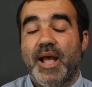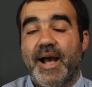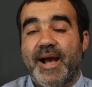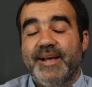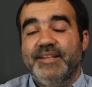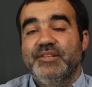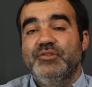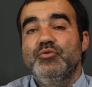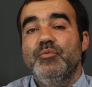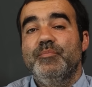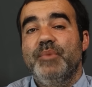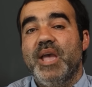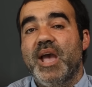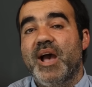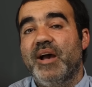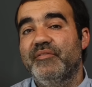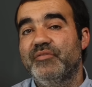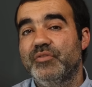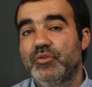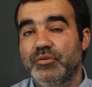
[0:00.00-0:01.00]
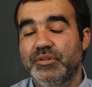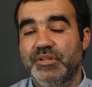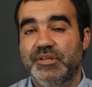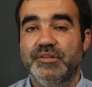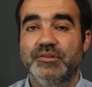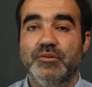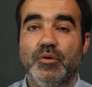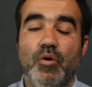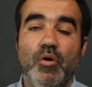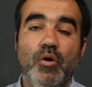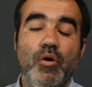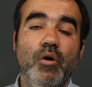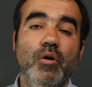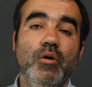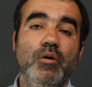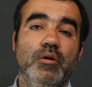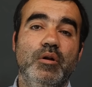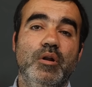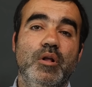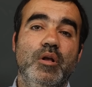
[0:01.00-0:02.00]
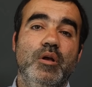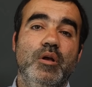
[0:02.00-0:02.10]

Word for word: As you may have noticed, all